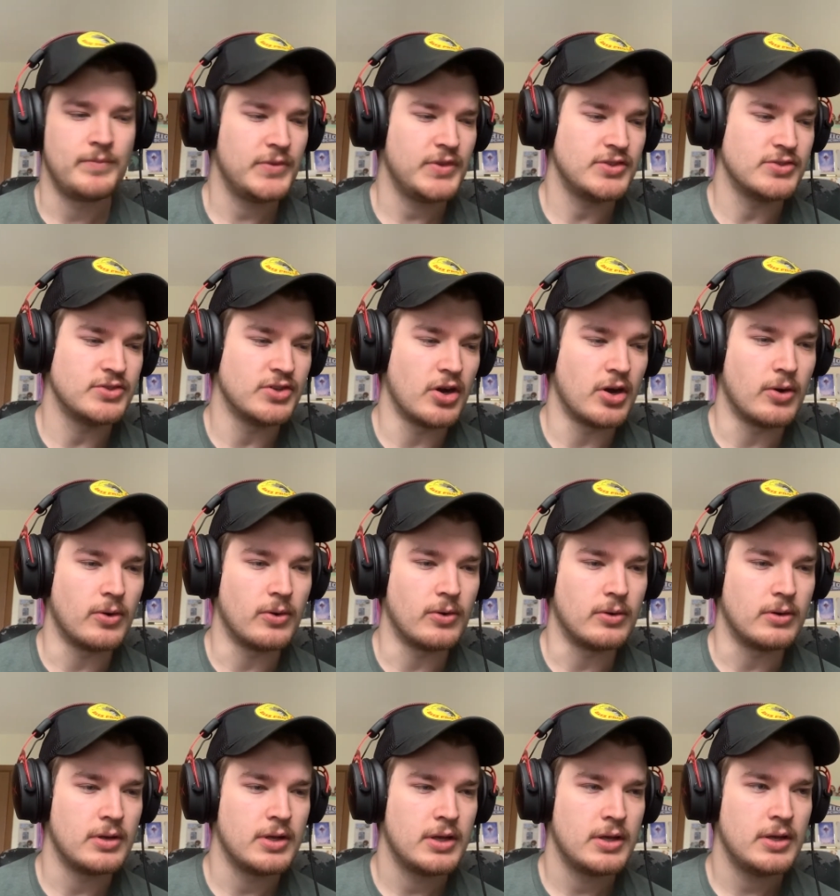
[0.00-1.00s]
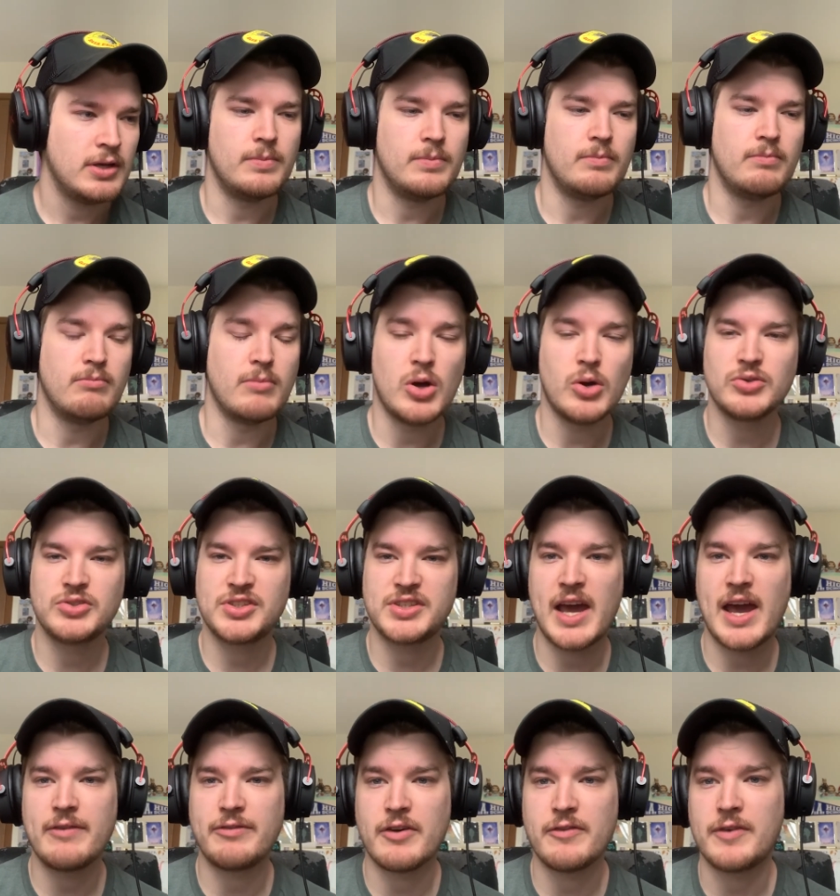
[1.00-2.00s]
So most
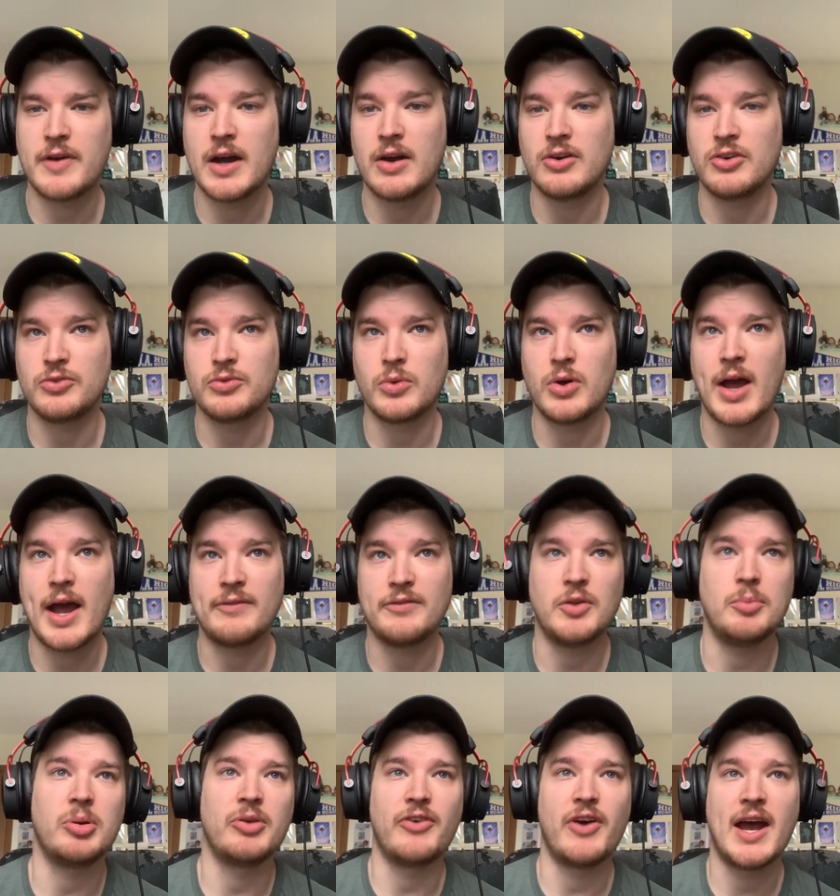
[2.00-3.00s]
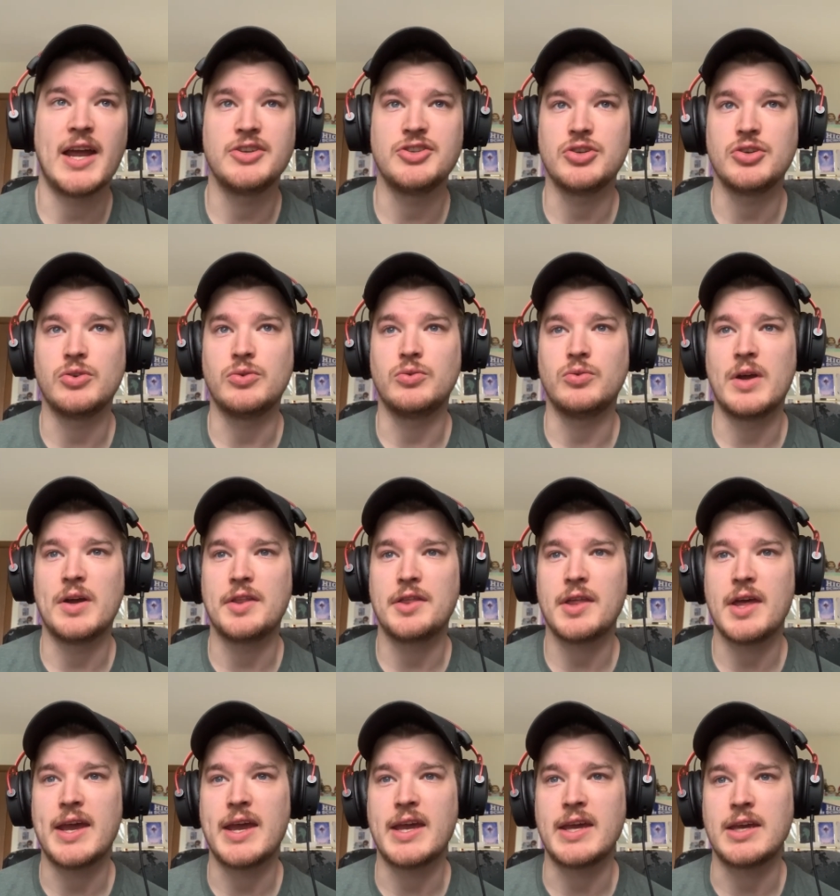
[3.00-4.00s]
FFLs will have to provide you with
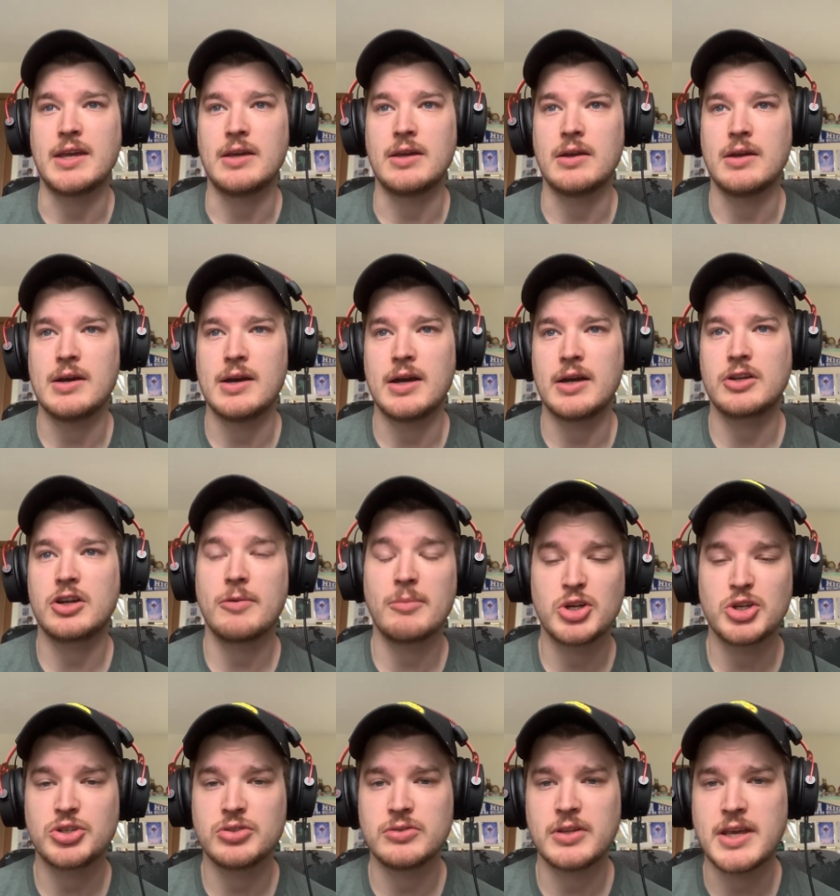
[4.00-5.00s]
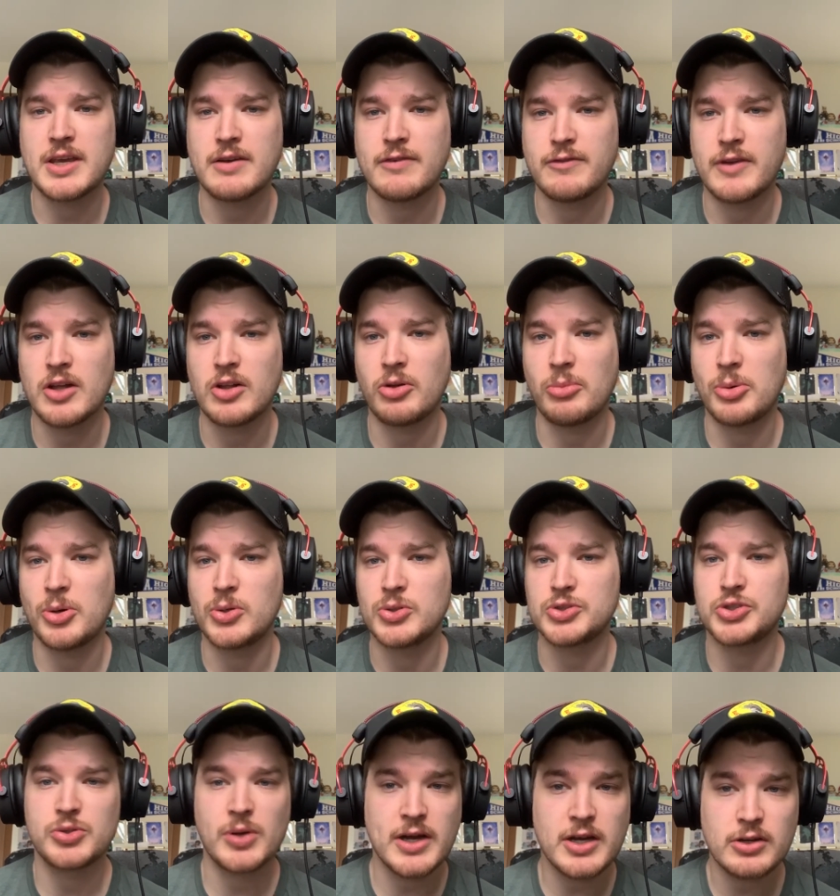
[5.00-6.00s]
a commercially available
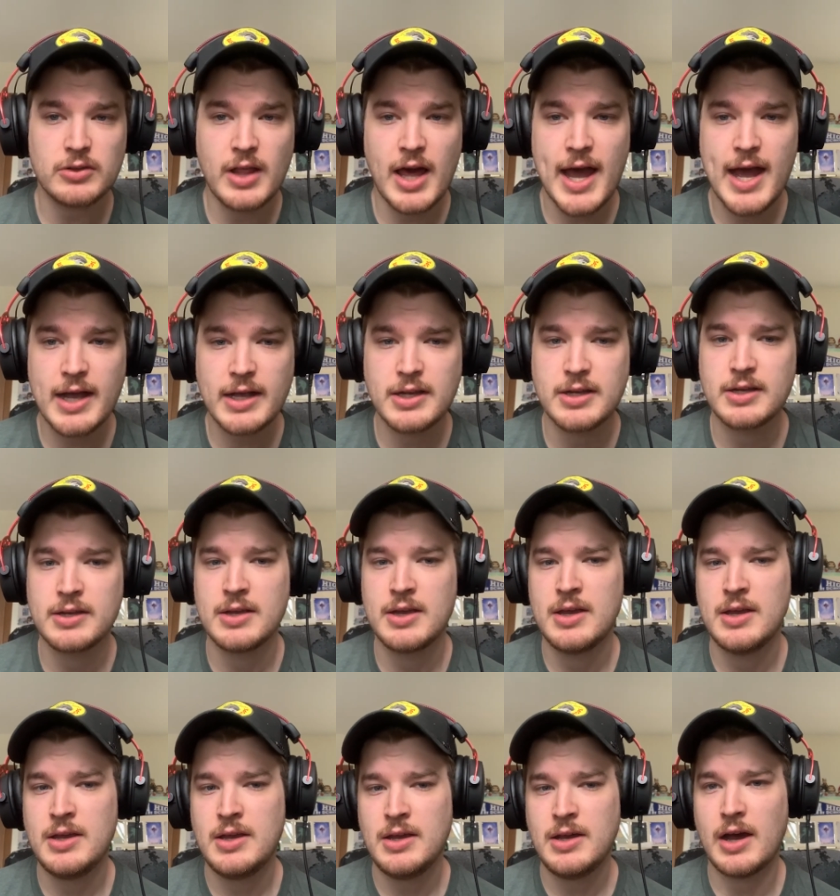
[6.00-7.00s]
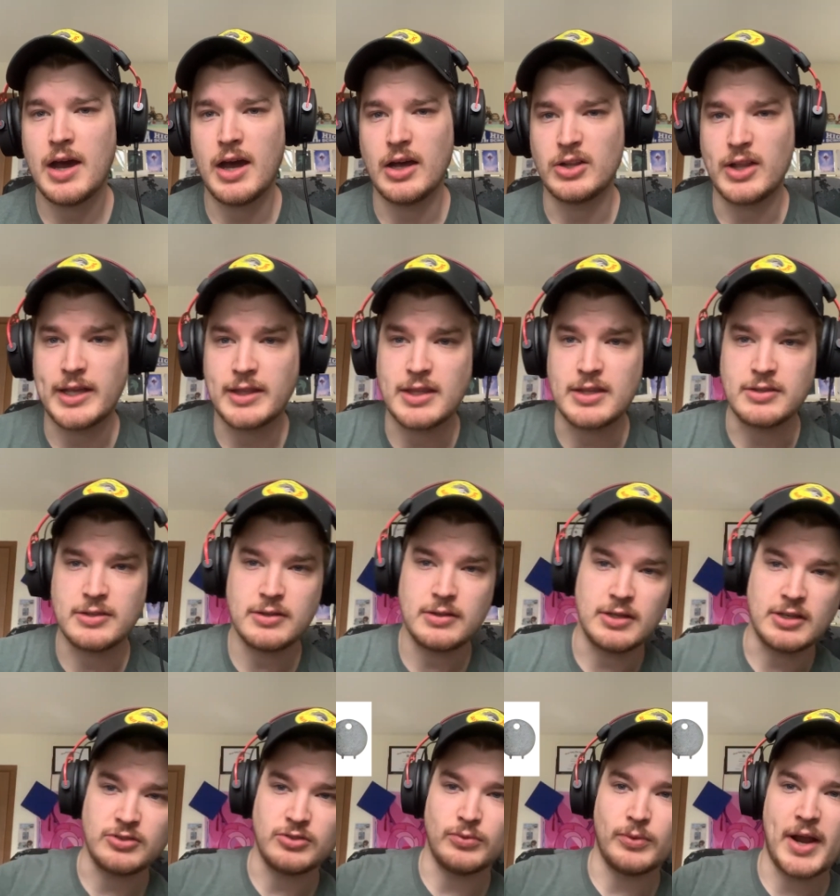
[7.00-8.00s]
trigger lock, like
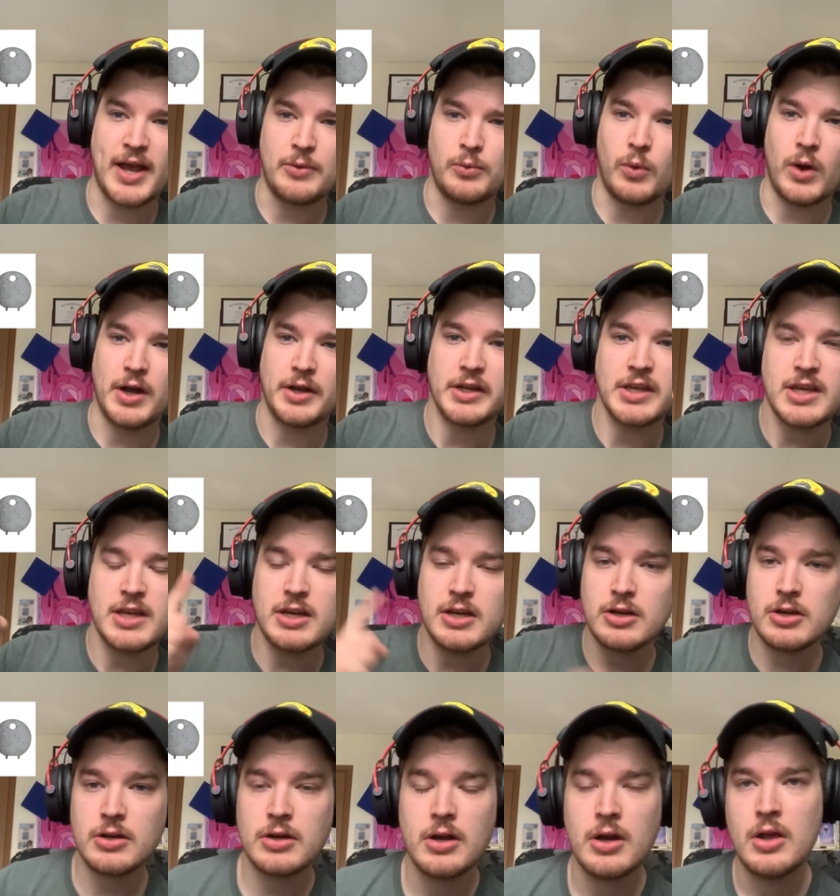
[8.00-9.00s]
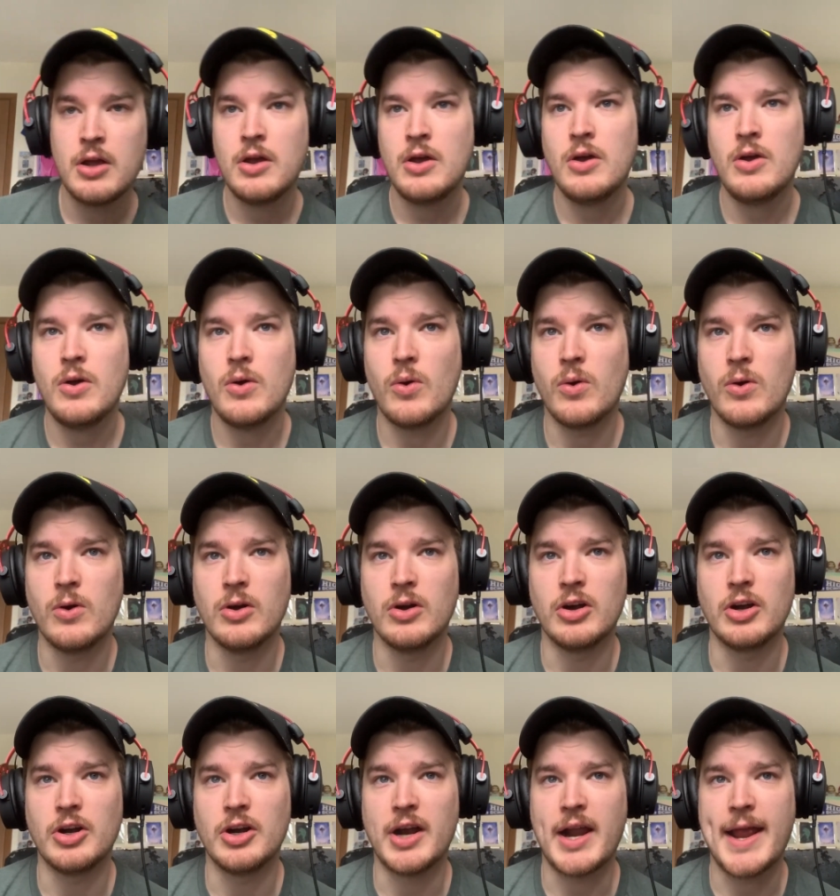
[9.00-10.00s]
this red one here,
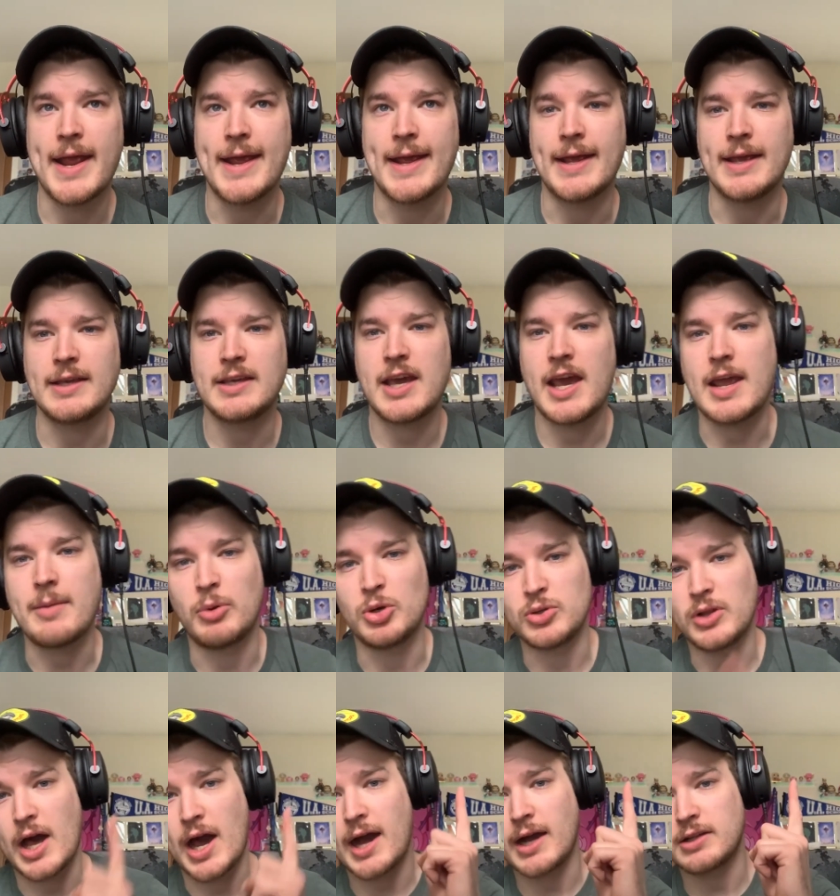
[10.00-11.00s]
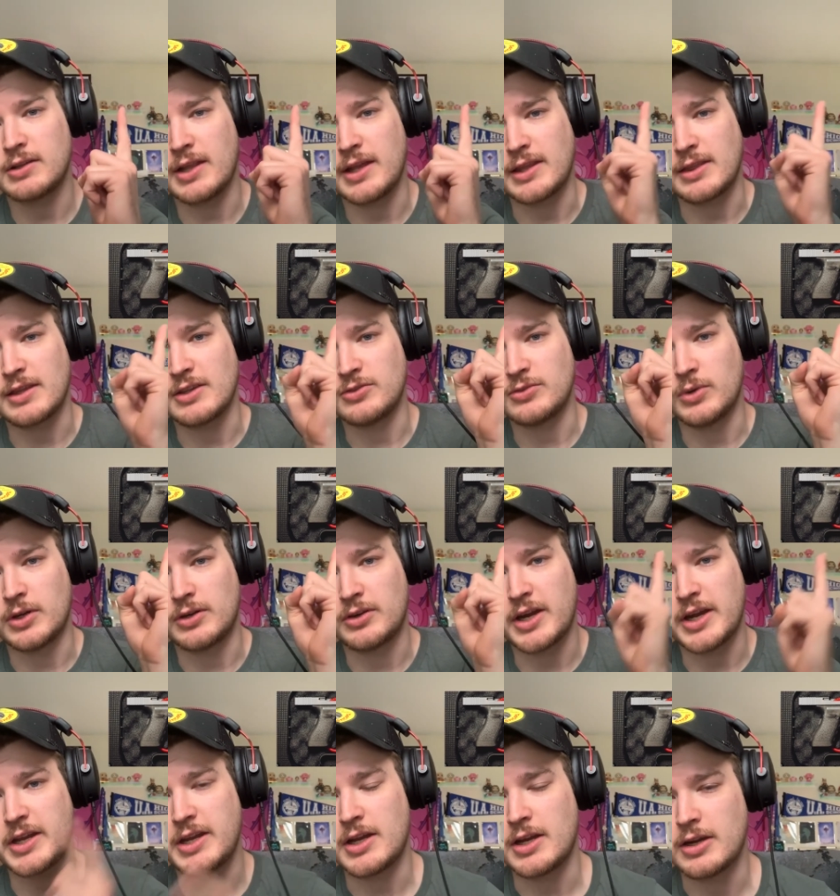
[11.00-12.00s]
or a cable lock like this one
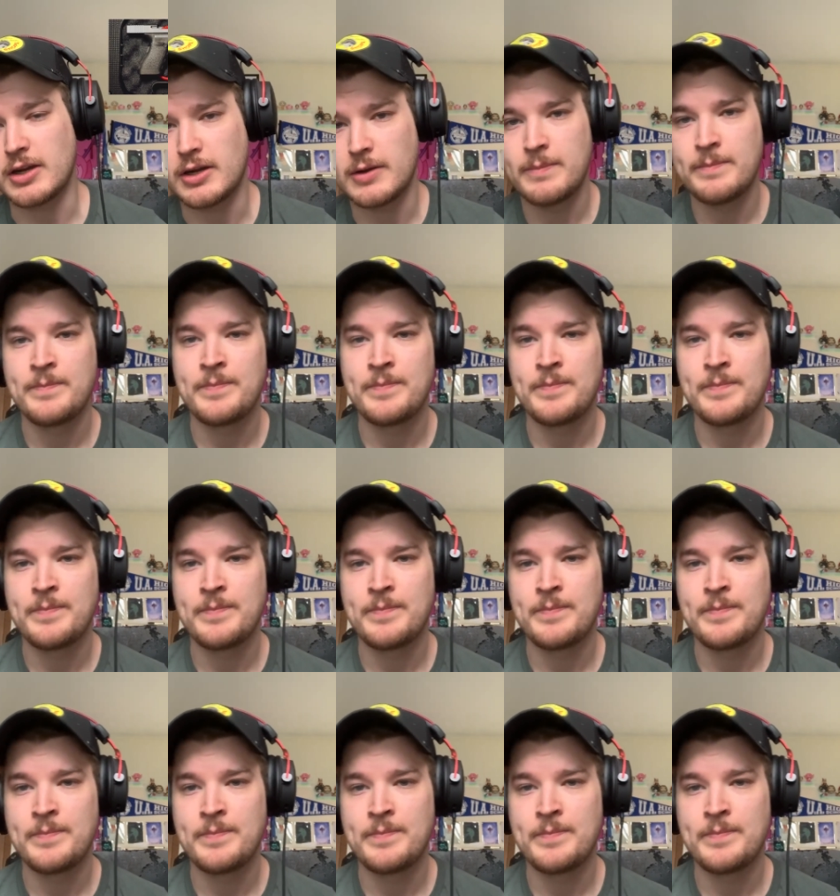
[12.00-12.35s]
right here.